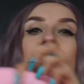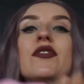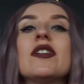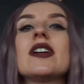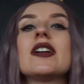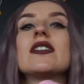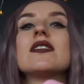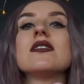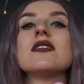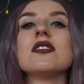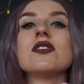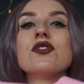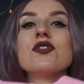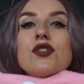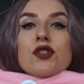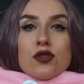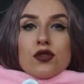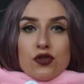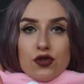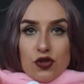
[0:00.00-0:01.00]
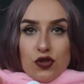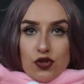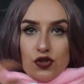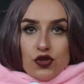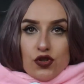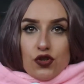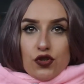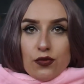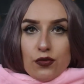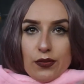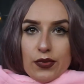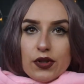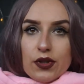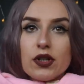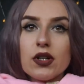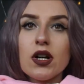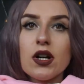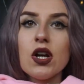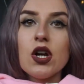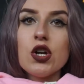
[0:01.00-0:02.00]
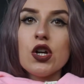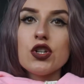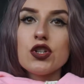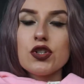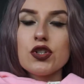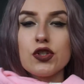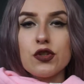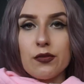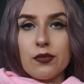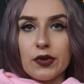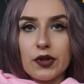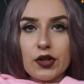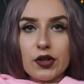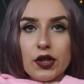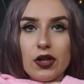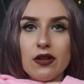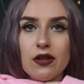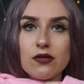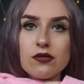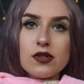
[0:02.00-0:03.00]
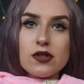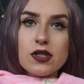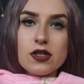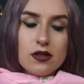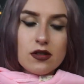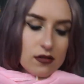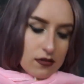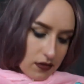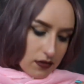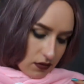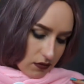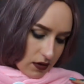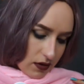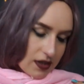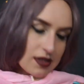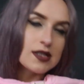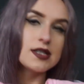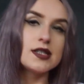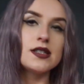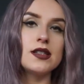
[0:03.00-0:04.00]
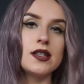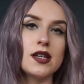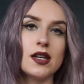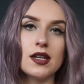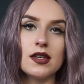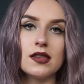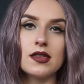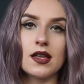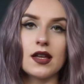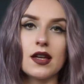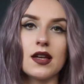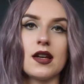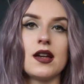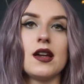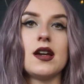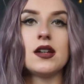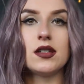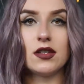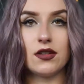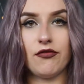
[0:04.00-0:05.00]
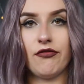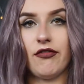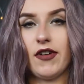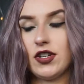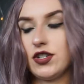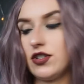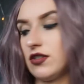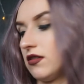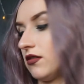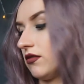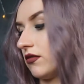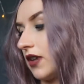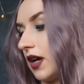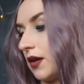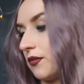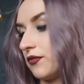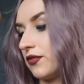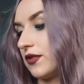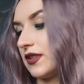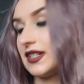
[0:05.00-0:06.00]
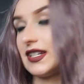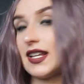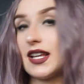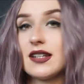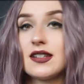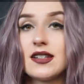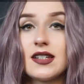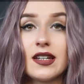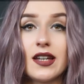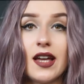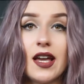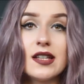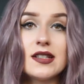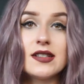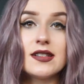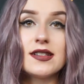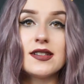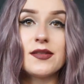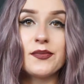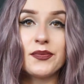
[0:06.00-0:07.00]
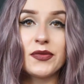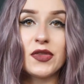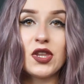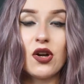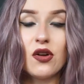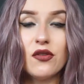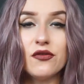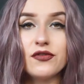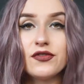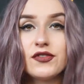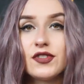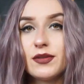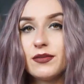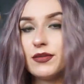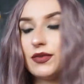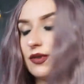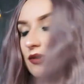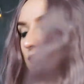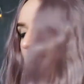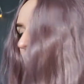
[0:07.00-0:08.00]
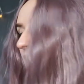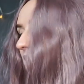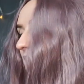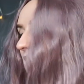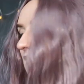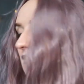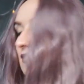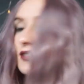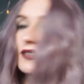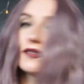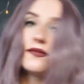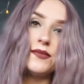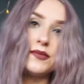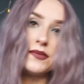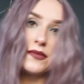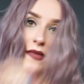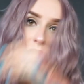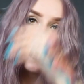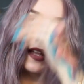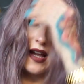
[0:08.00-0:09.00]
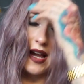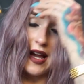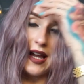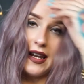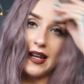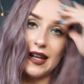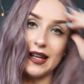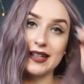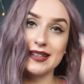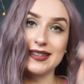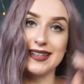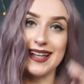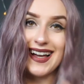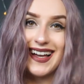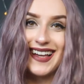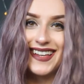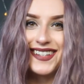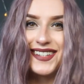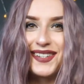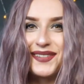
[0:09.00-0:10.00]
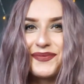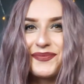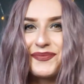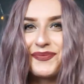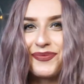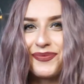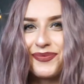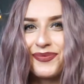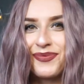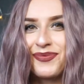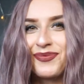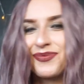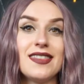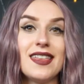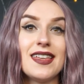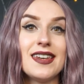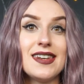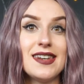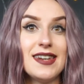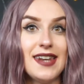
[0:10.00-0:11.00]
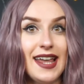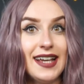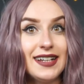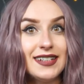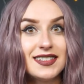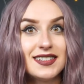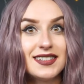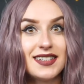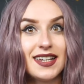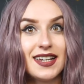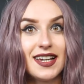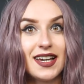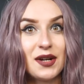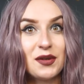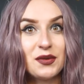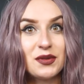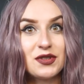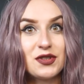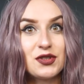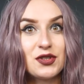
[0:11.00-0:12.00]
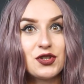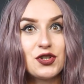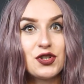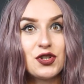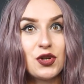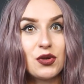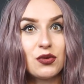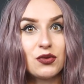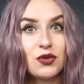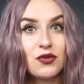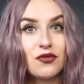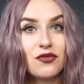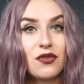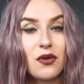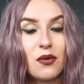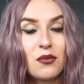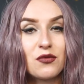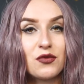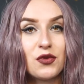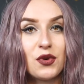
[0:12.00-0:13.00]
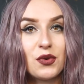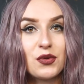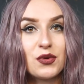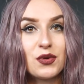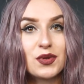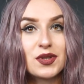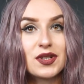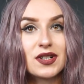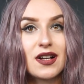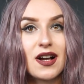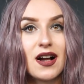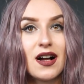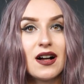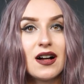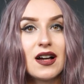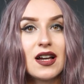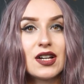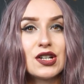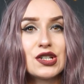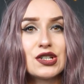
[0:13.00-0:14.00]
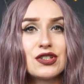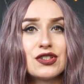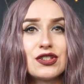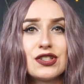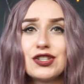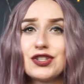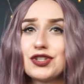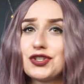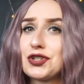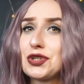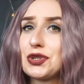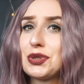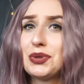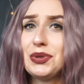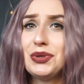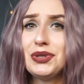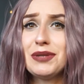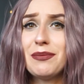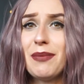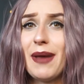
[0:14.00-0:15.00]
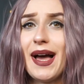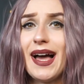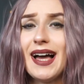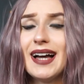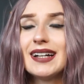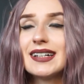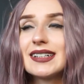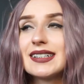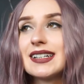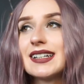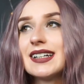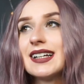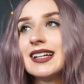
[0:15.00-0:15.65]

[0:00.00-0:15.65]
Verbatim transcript: face it's just super super cute you can see the, the fashion look I'm presenting it's comfortable and I like that the next thing I want to show you from Rosegal is this cute bag